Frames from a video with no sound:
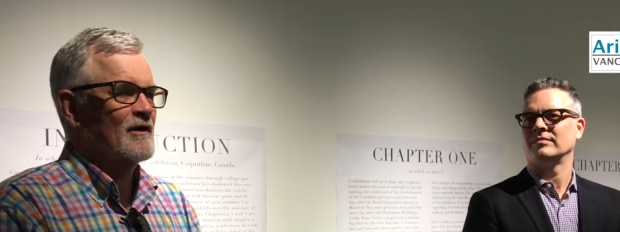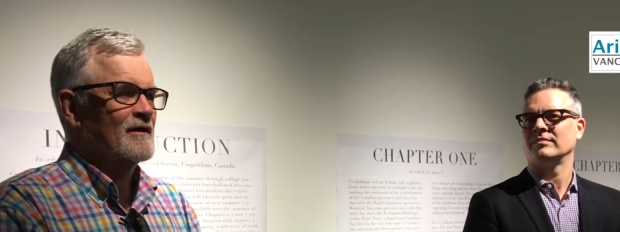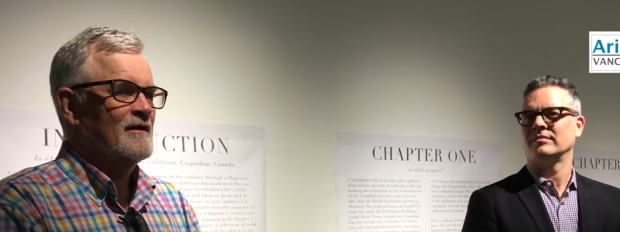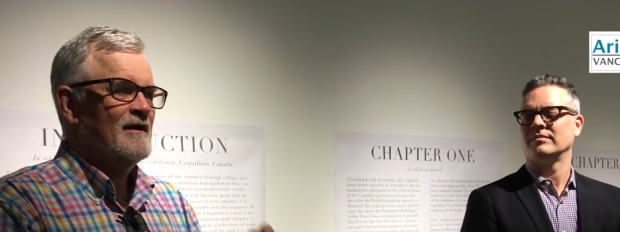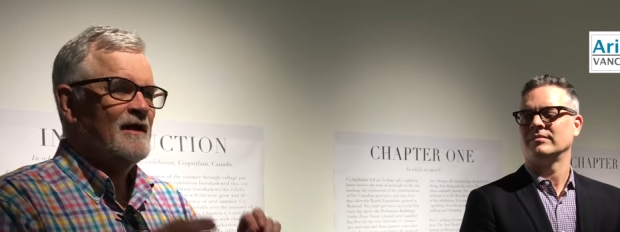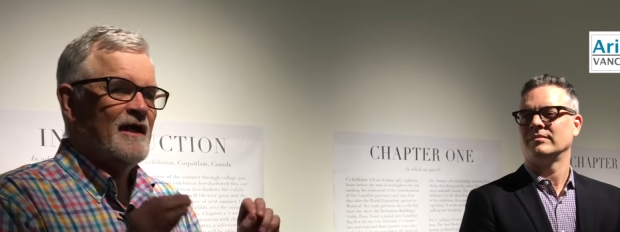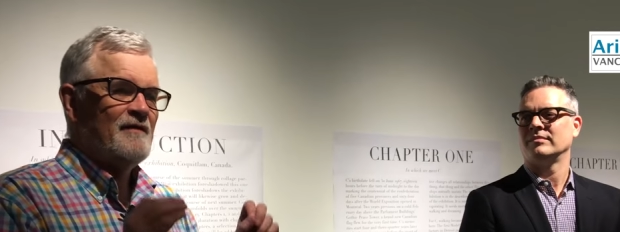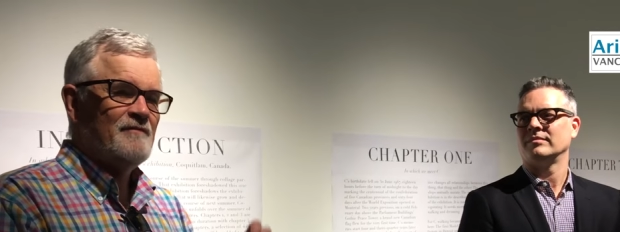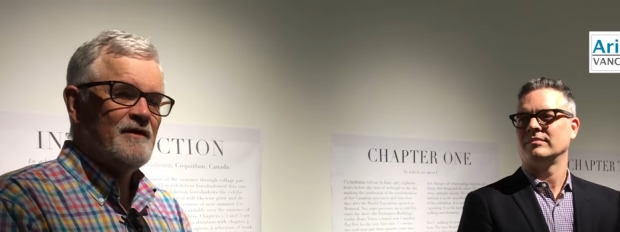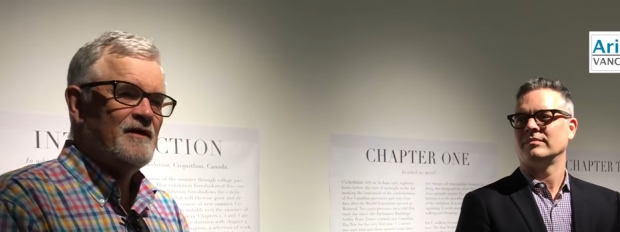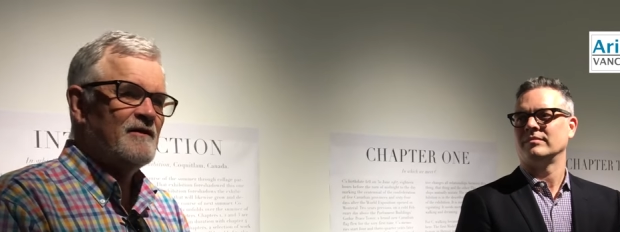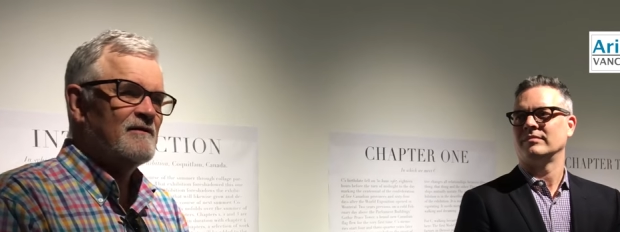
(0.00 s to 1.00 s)
Speaker 1: long.
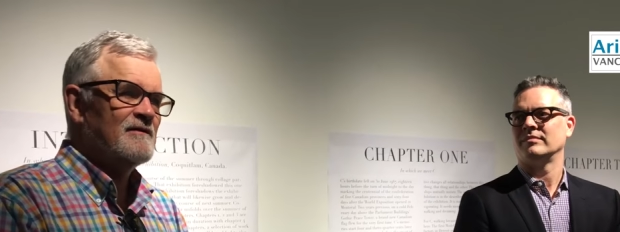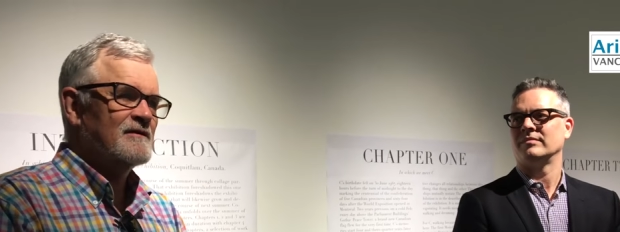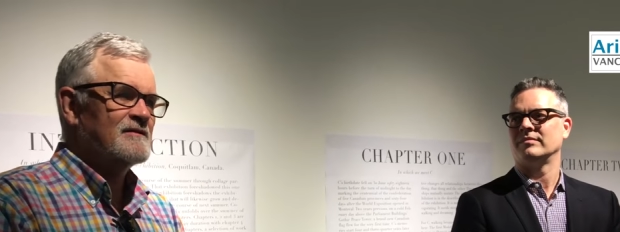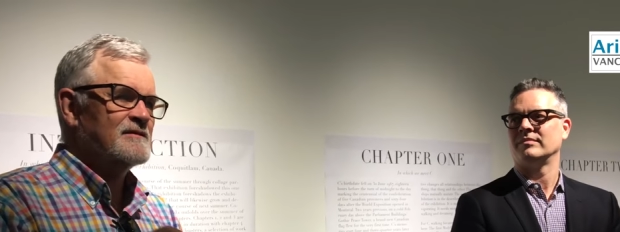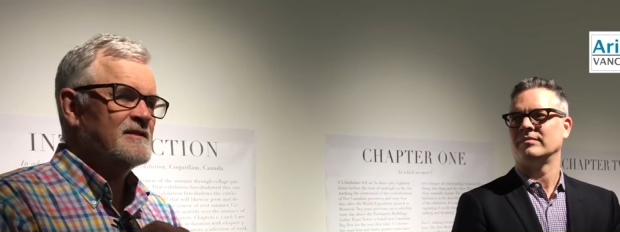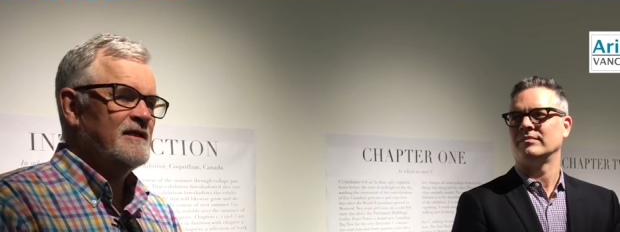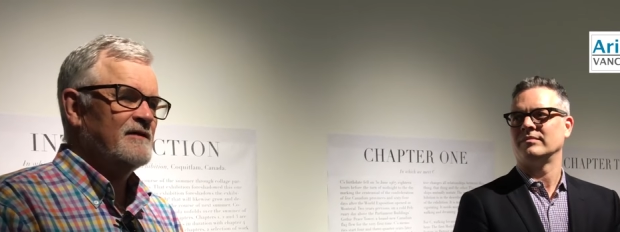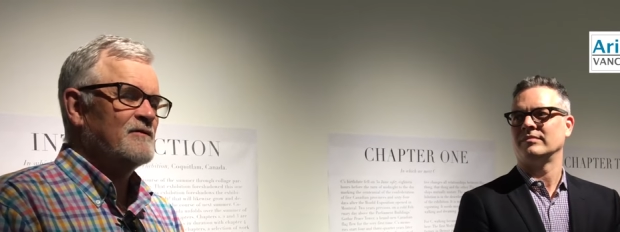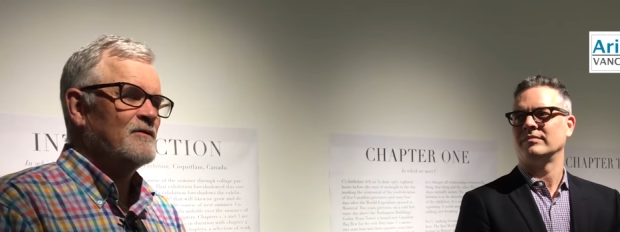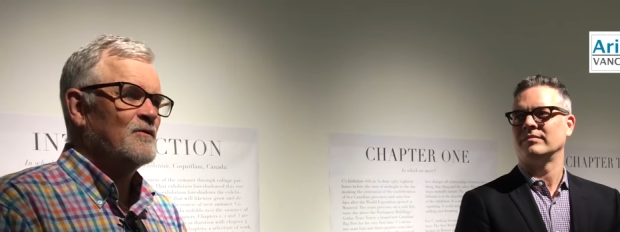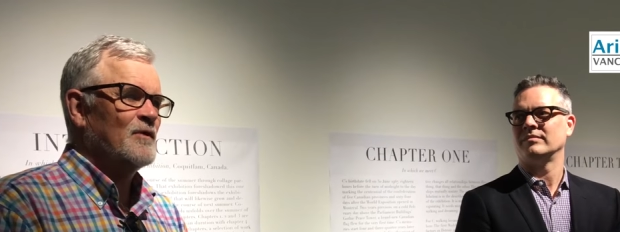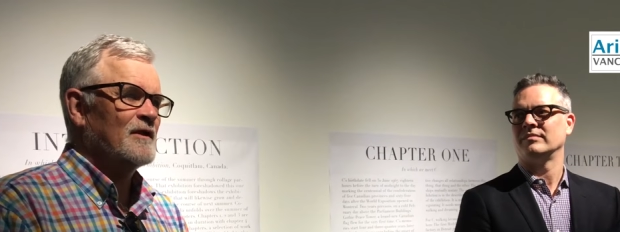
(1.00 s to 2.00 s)
Every year, the city
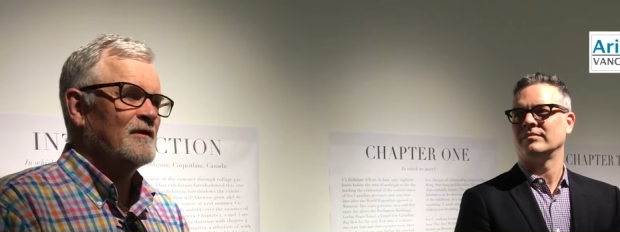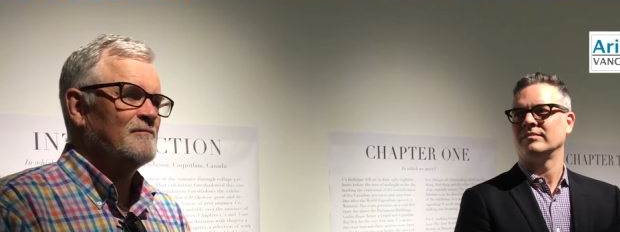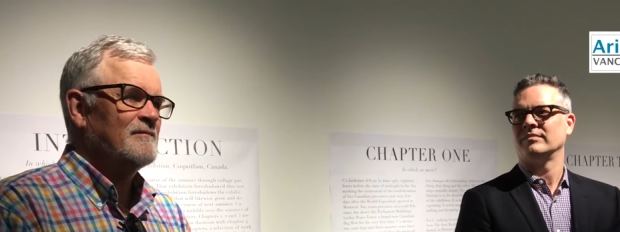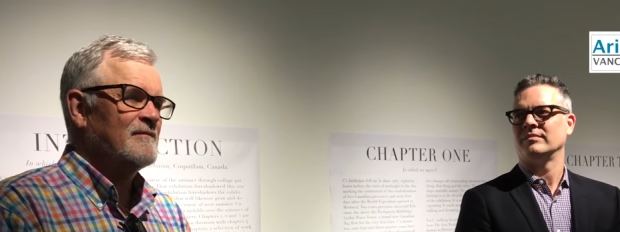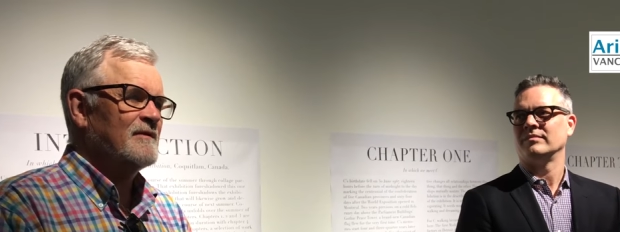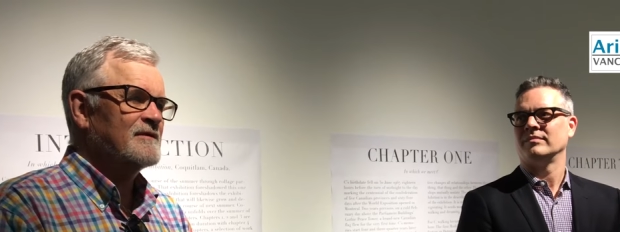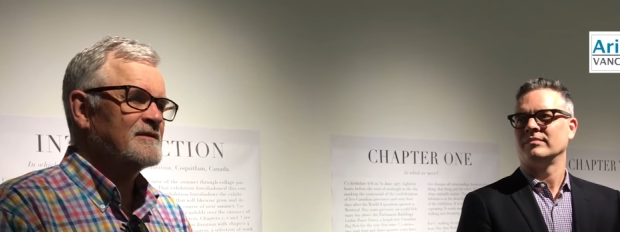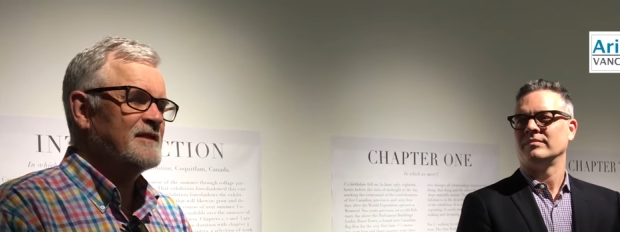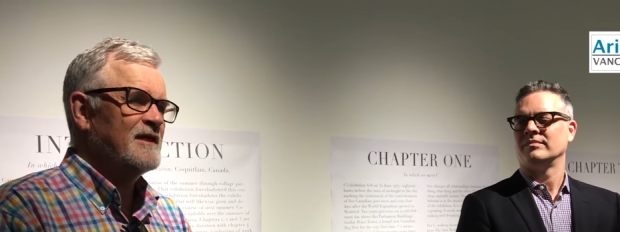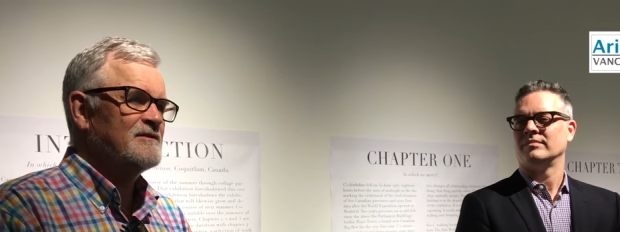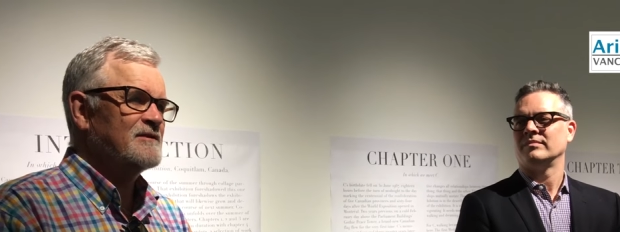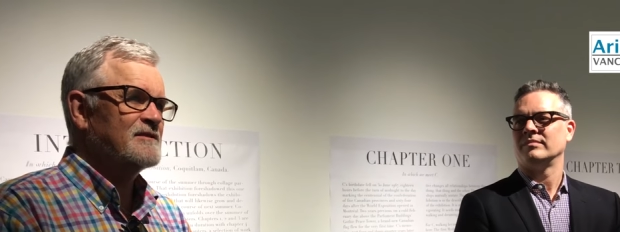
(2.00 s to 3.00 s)
of Coquitlam
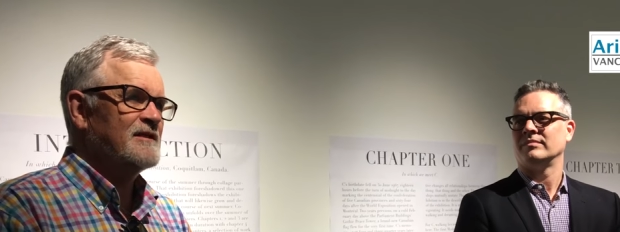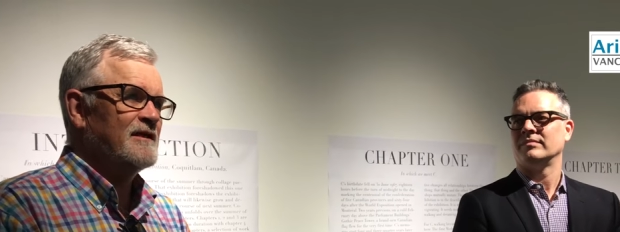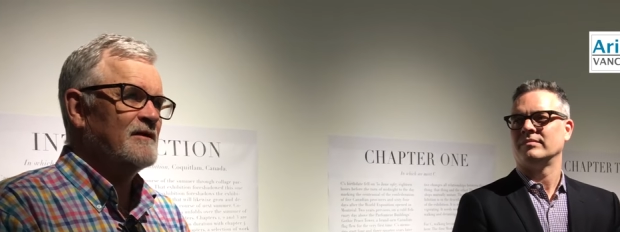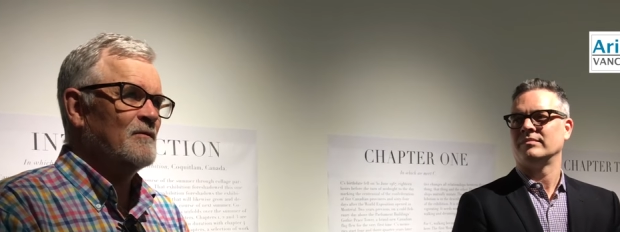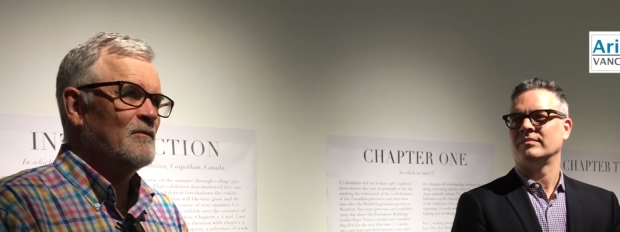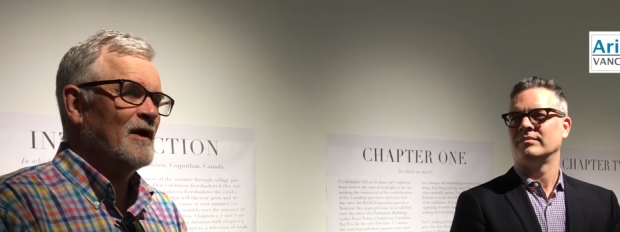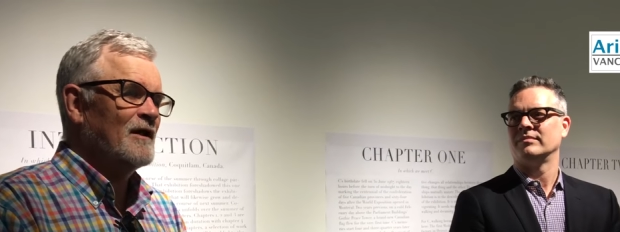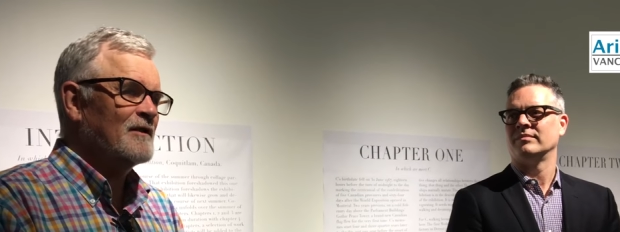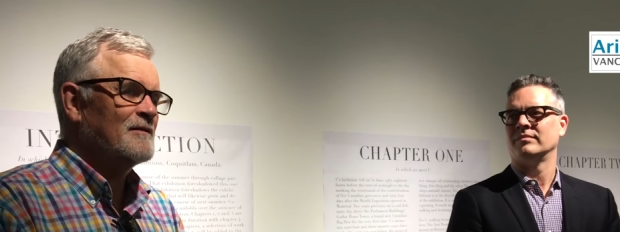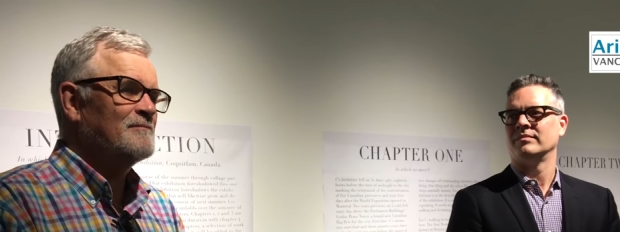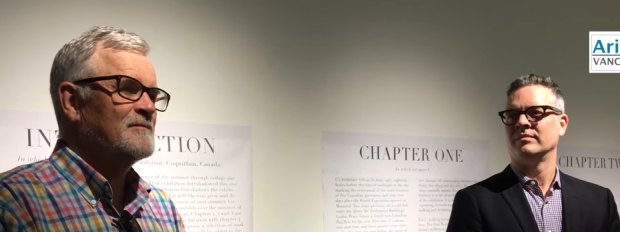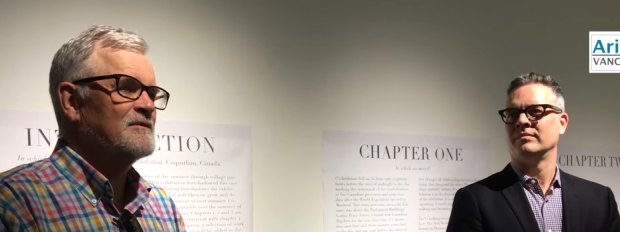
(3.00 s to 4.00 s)
stages a
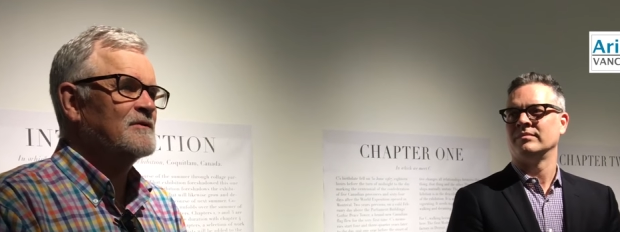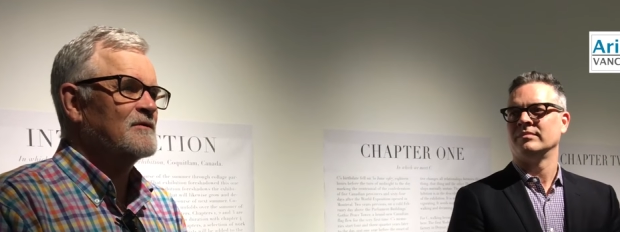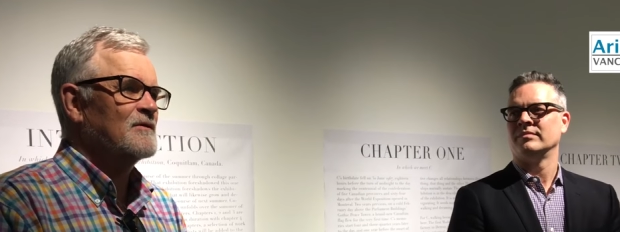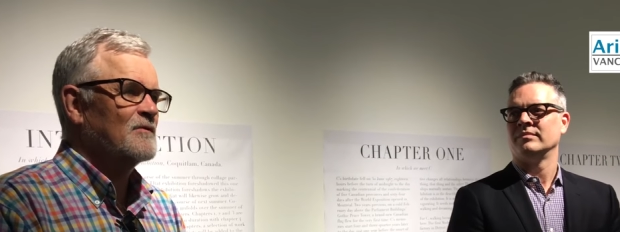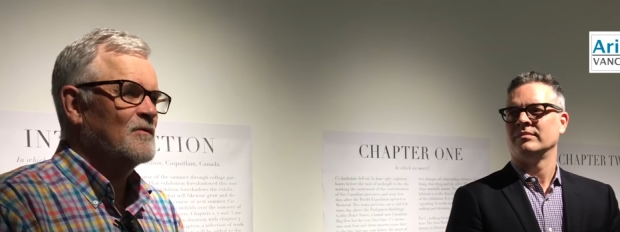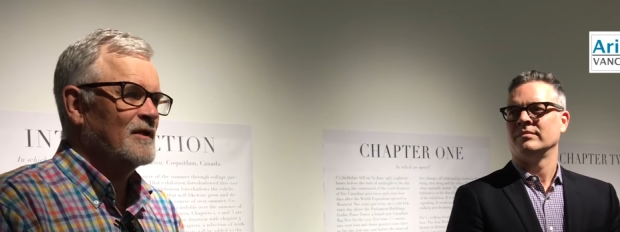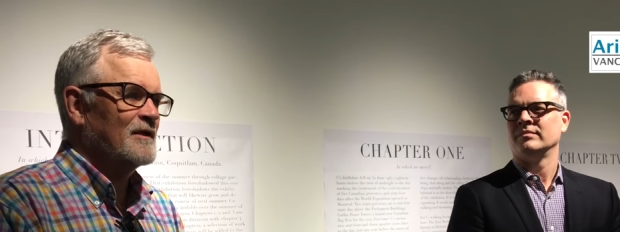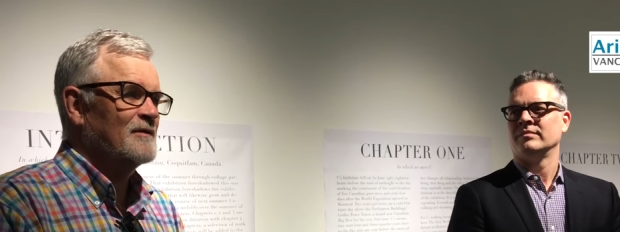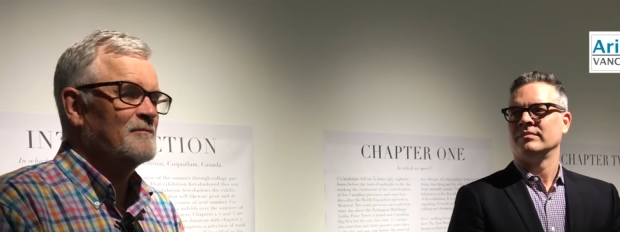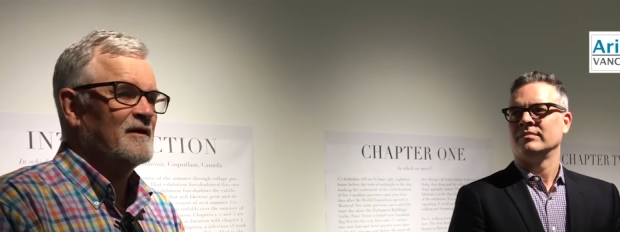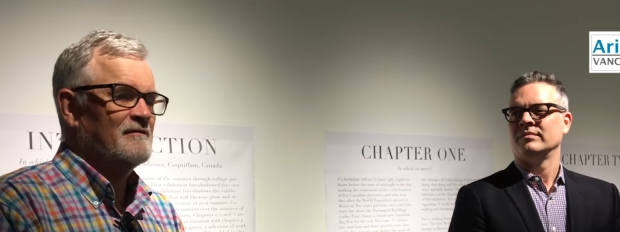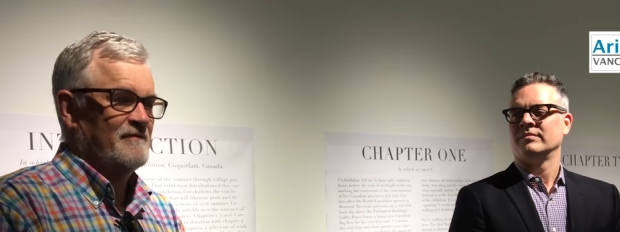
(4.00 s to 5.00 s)
Welcome to
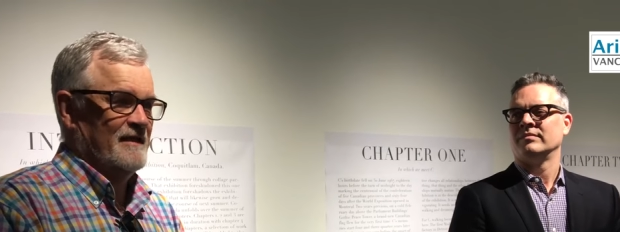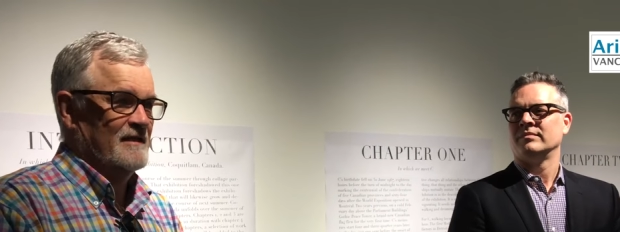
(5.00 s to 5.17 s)
Coquitlam